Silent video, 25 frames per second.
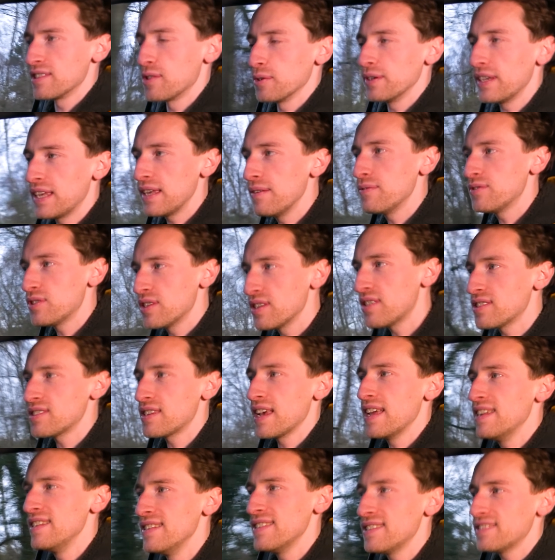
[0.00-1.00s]
so it gives the
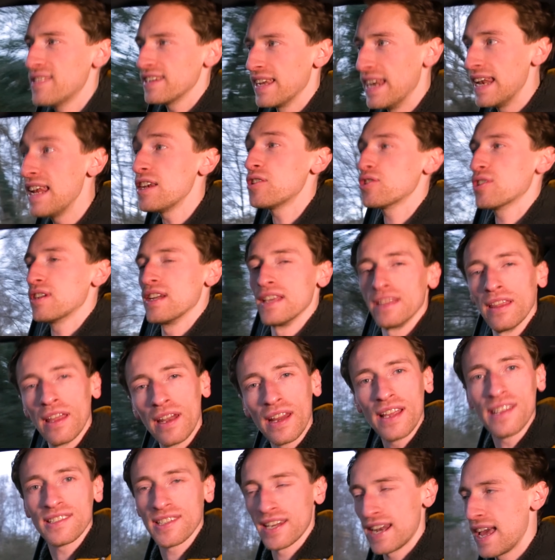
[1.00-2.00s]
sense initially that
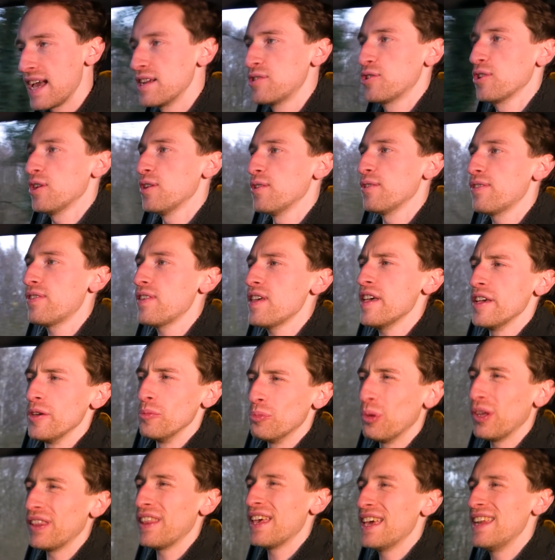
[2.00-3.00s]
it's an agile thing,
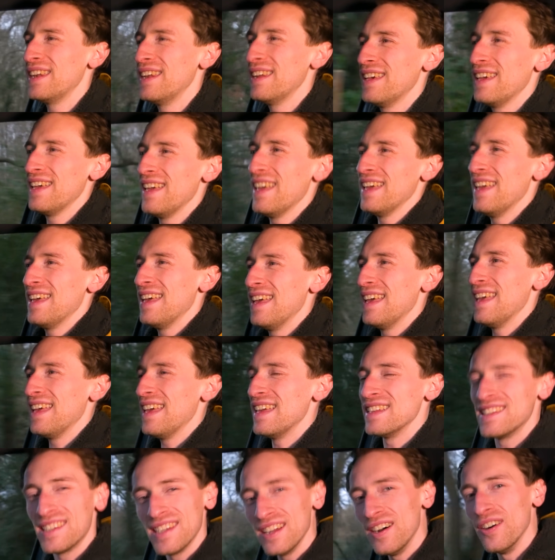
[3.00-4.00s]
but then
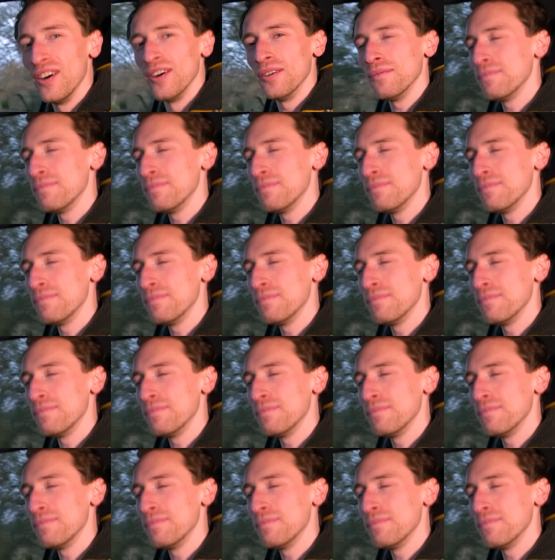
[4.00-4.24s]
it's not.